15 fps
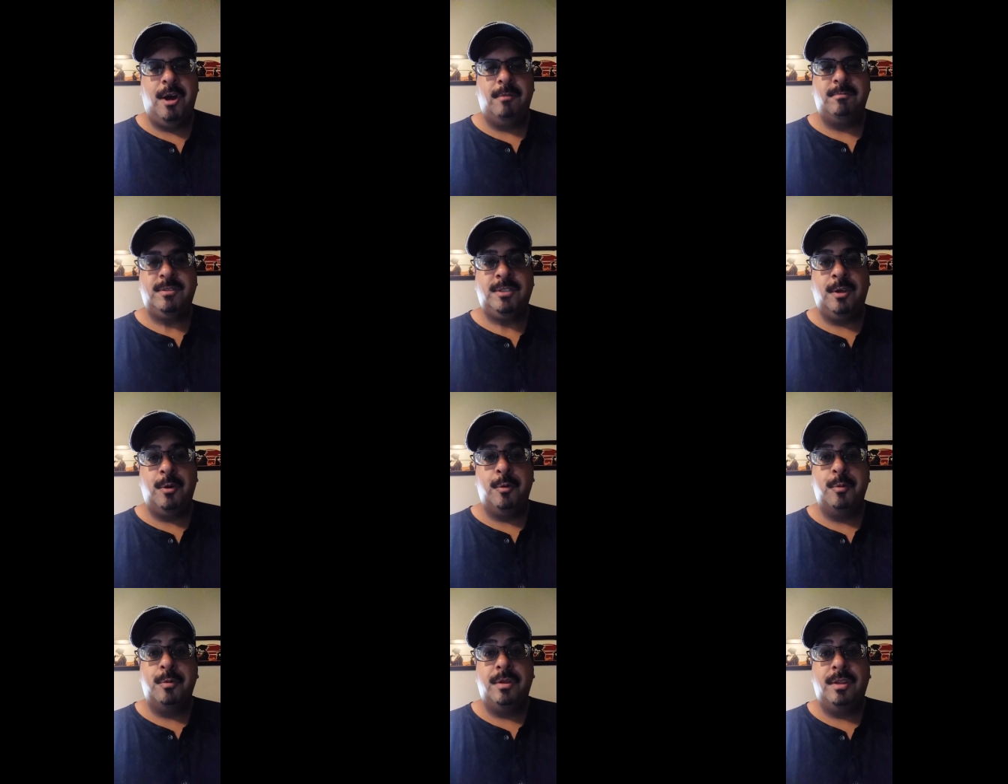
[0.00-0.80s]

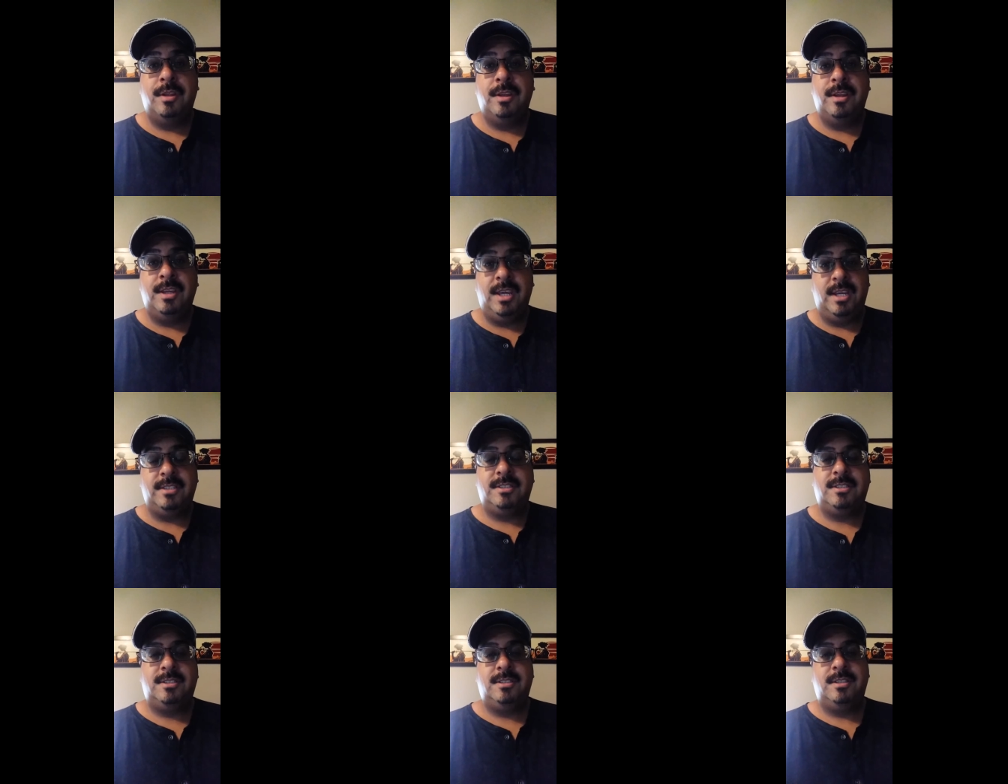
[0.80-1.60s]
So,
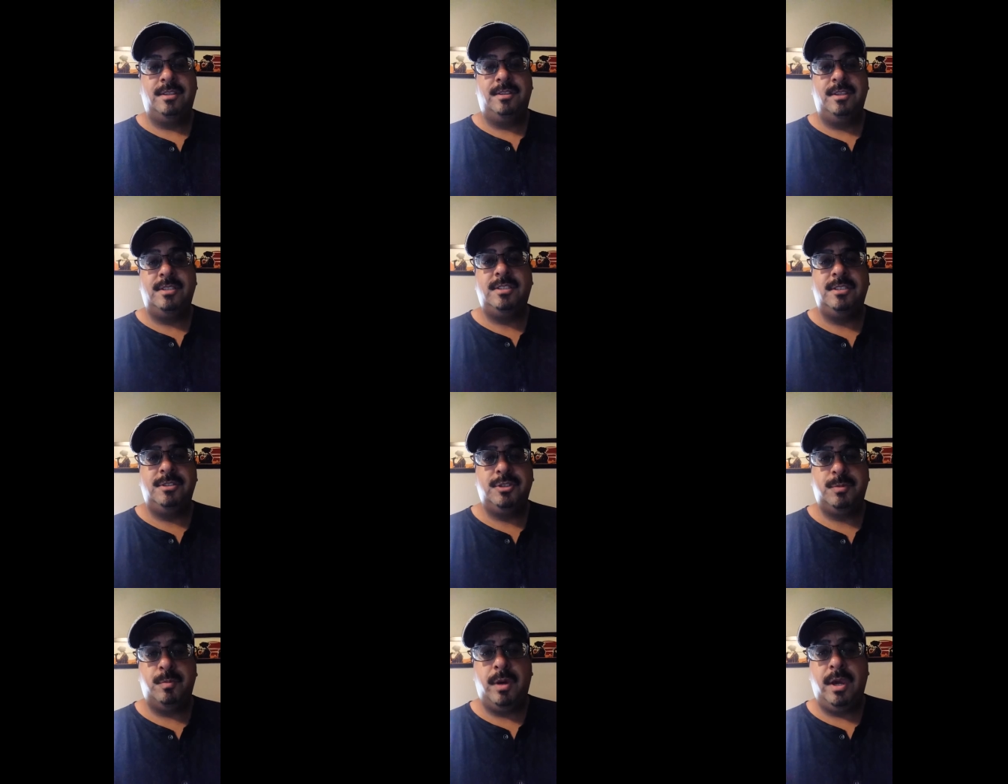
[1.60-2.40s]
yes, this
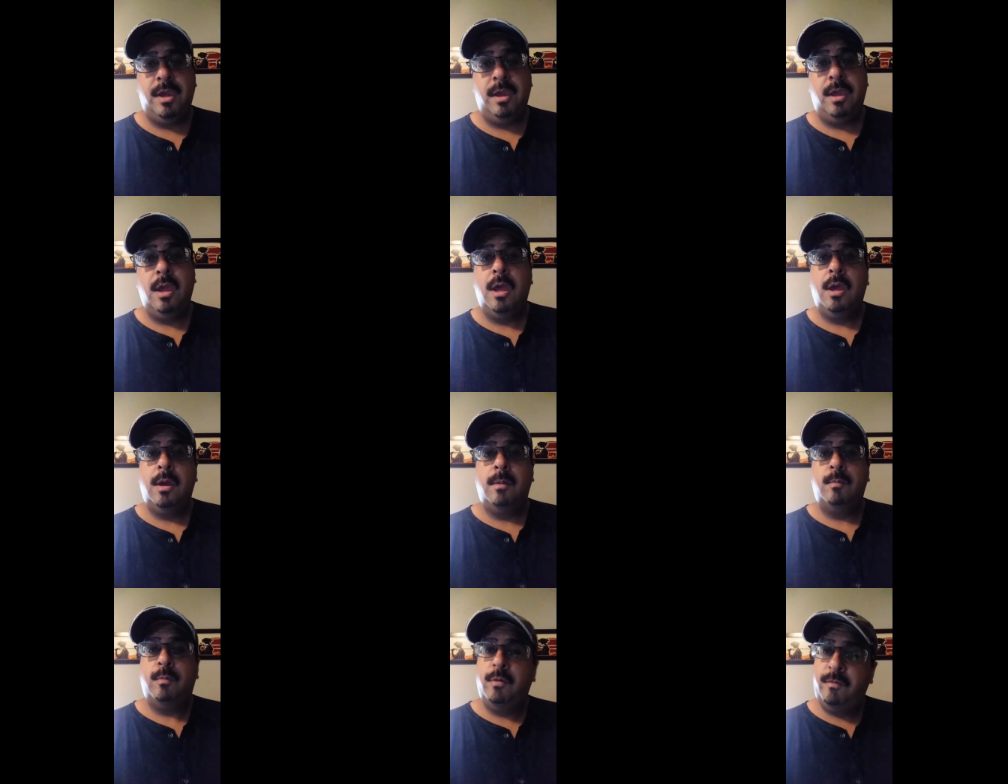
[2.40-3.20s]
is my
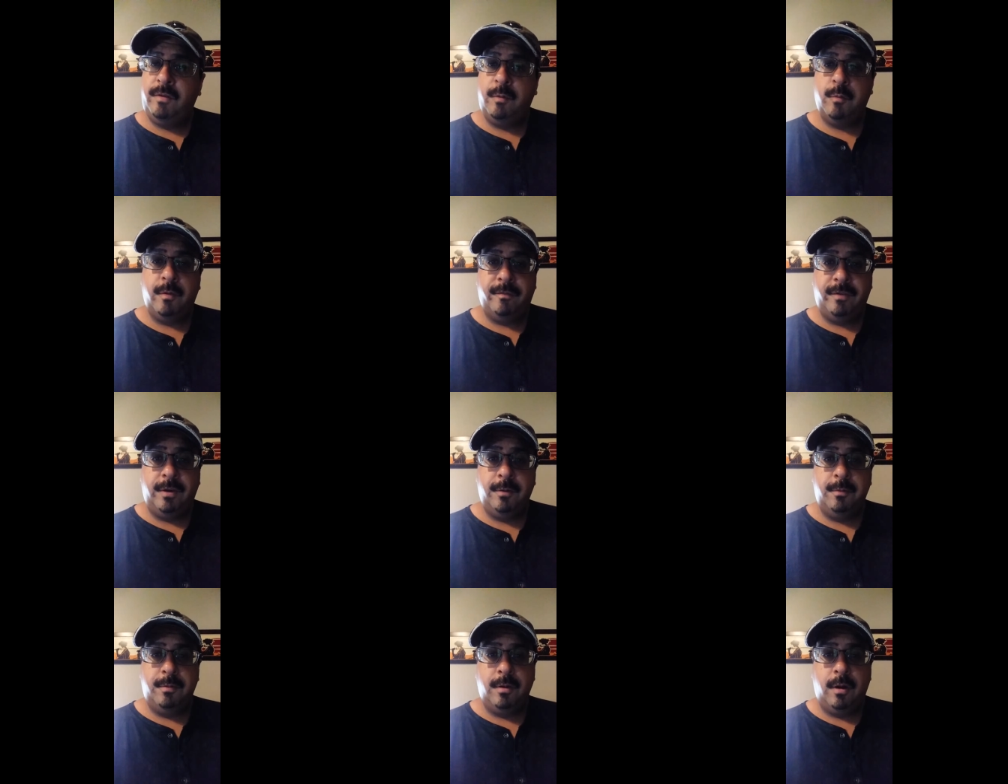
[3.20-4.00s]
movie
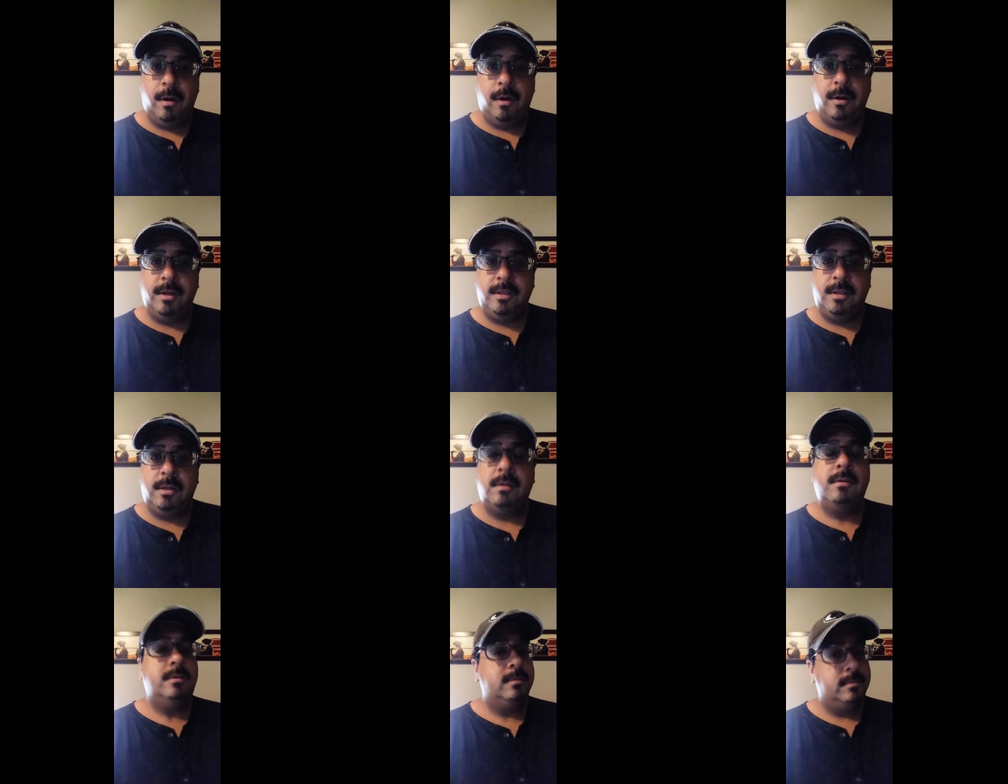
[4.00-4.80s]
review on
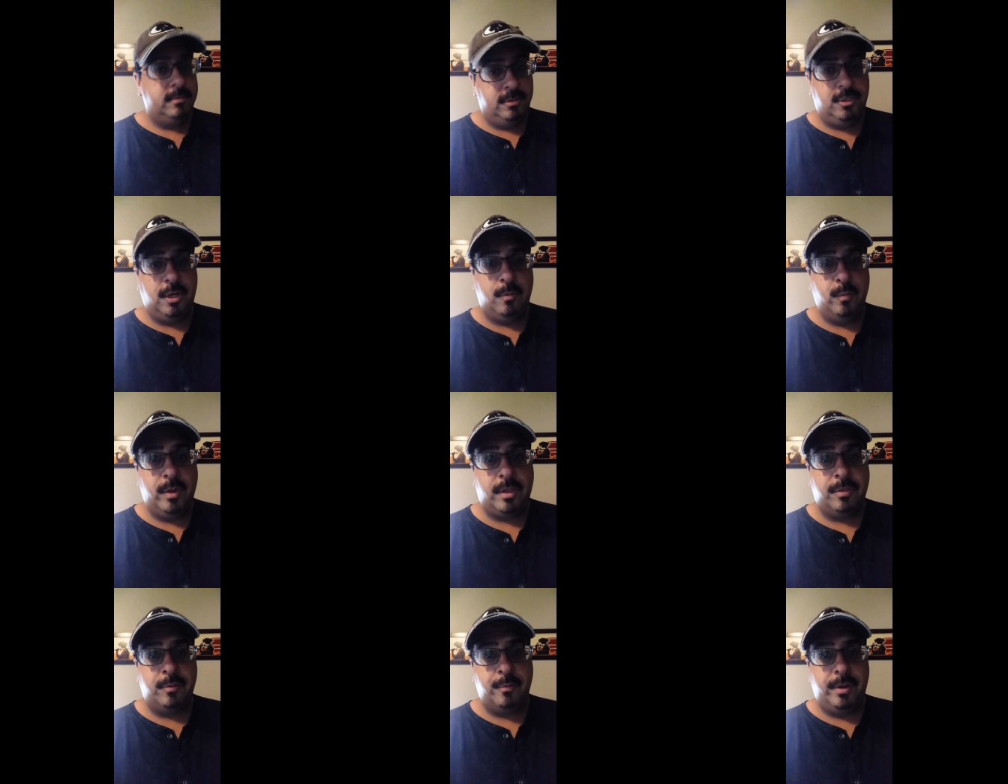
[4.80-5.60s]
John
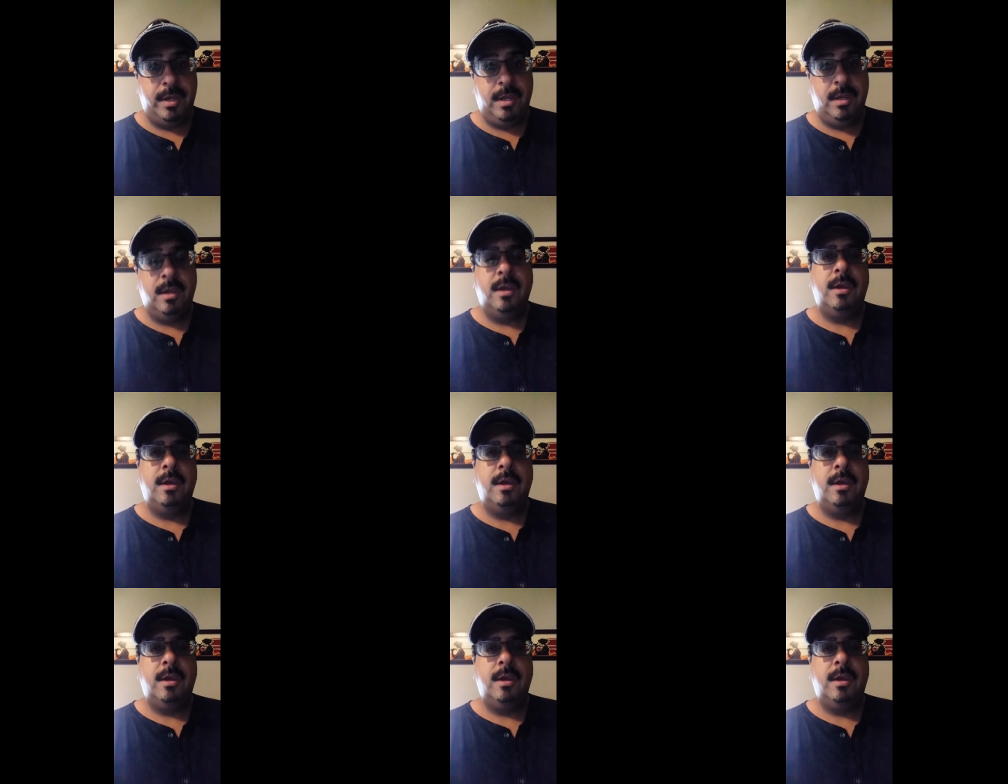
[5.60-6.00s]
Wick 3.